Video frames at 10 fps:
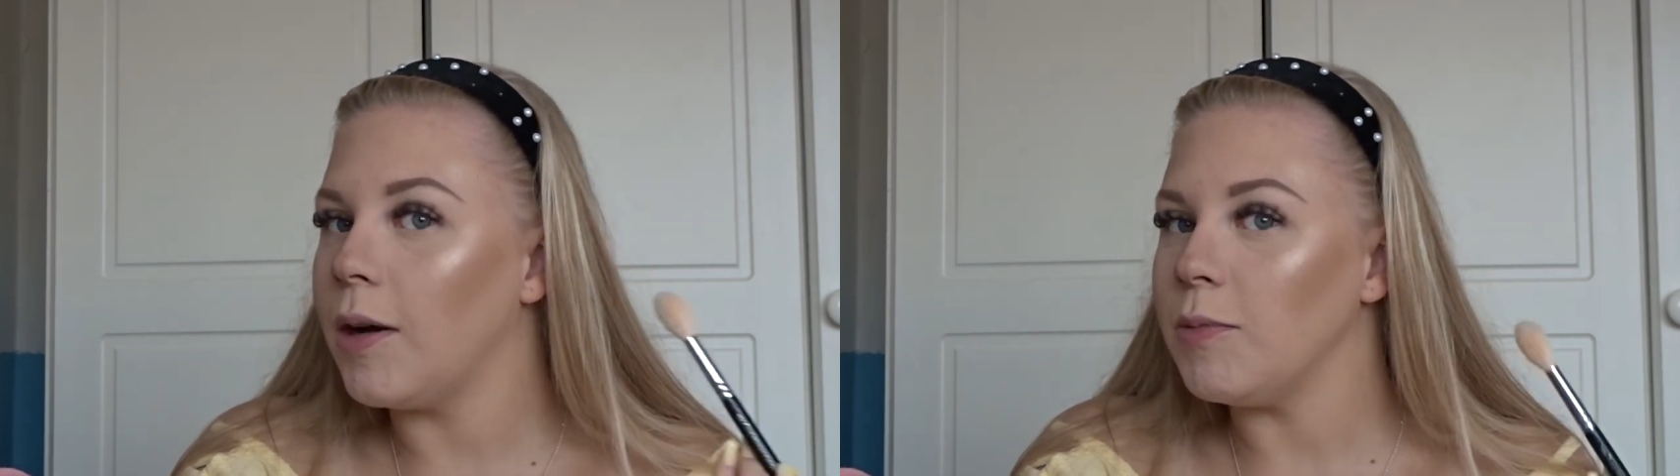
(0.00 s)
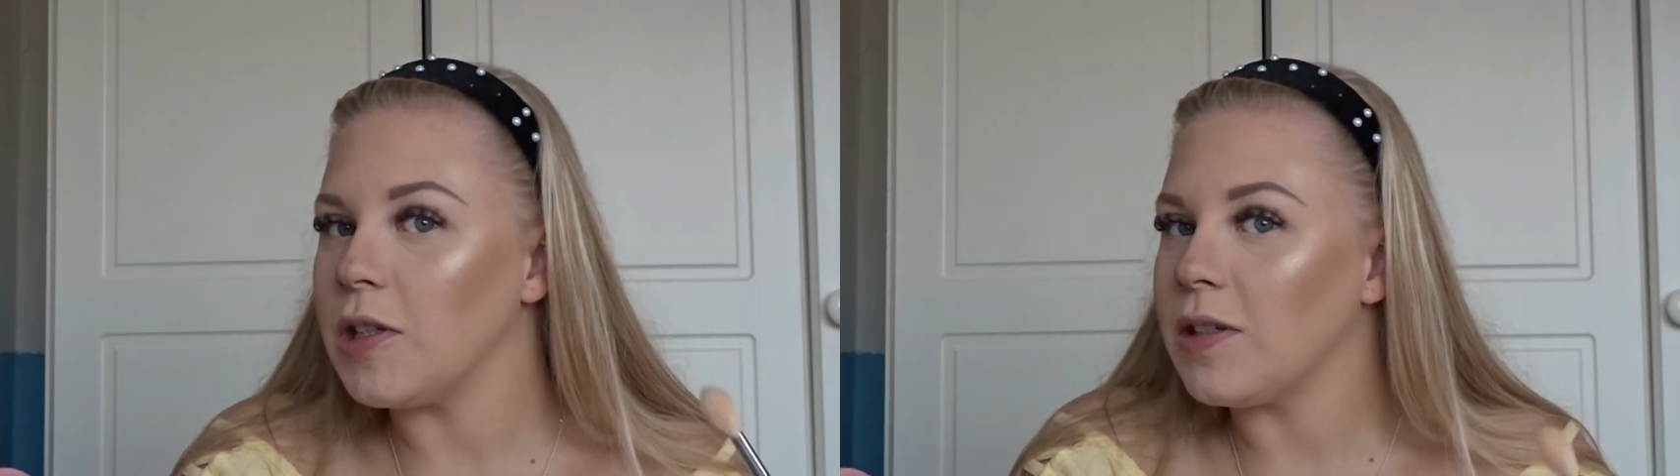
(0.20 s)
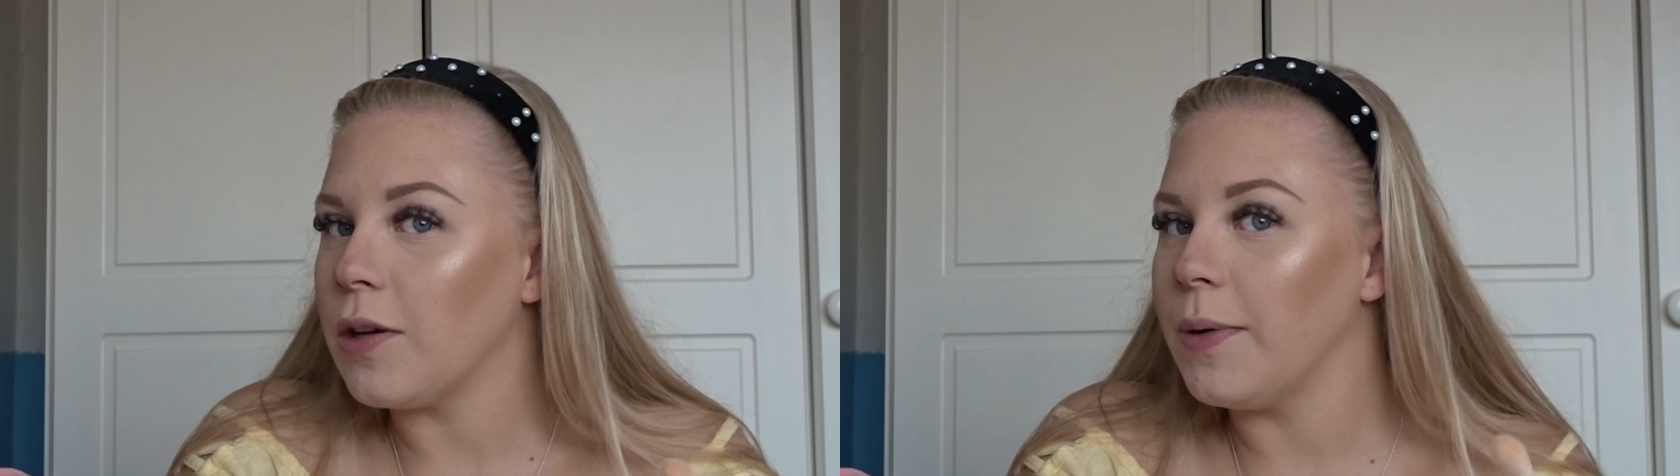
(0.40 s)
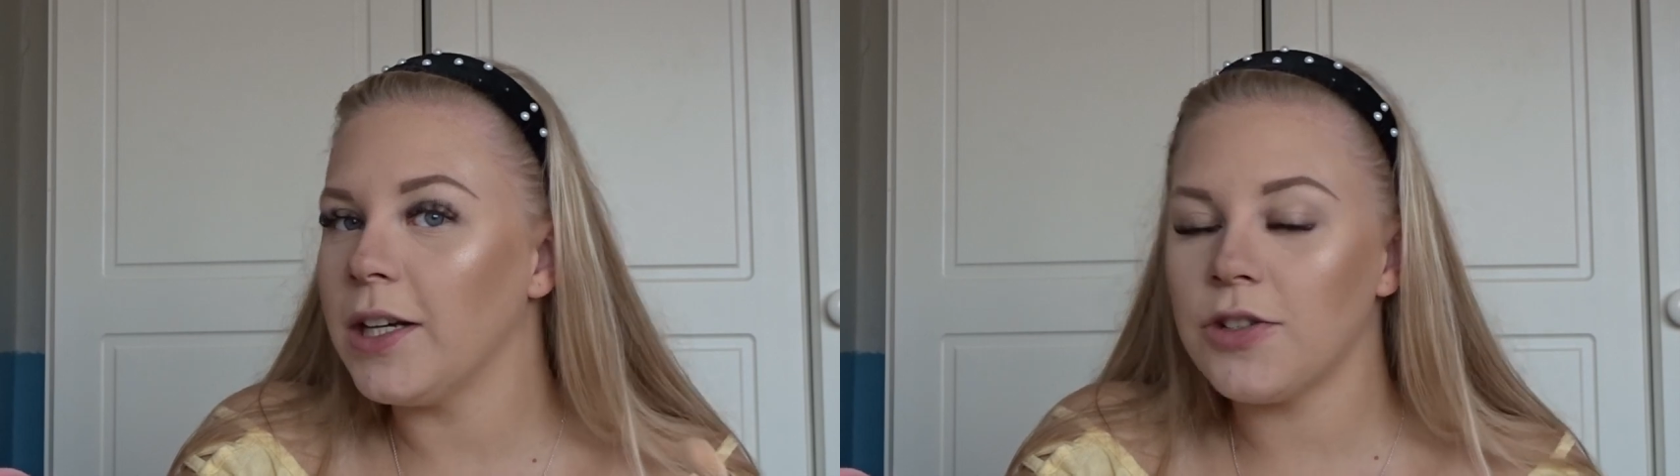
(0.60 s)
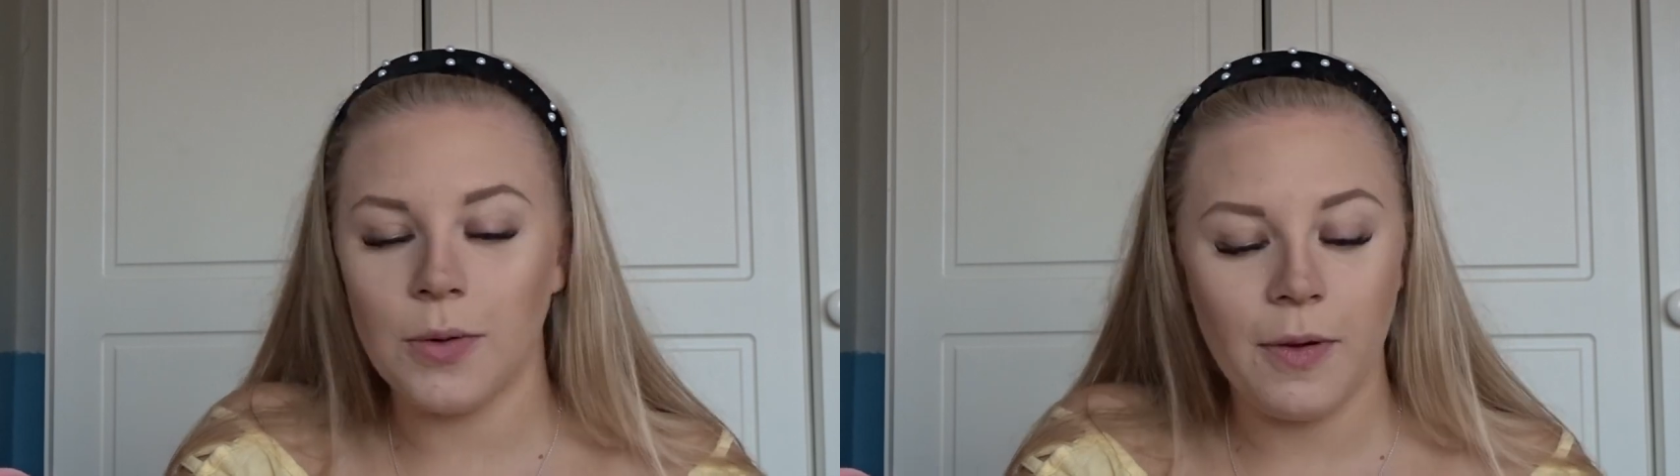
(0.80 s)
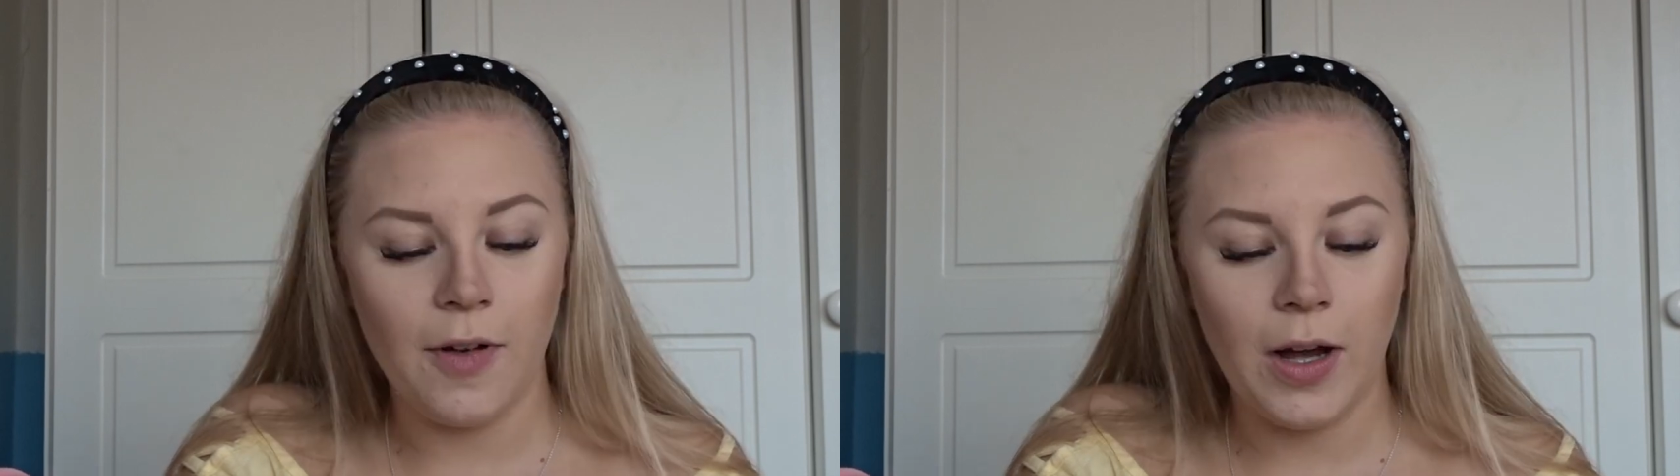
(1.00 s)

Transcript: I'm just so extra with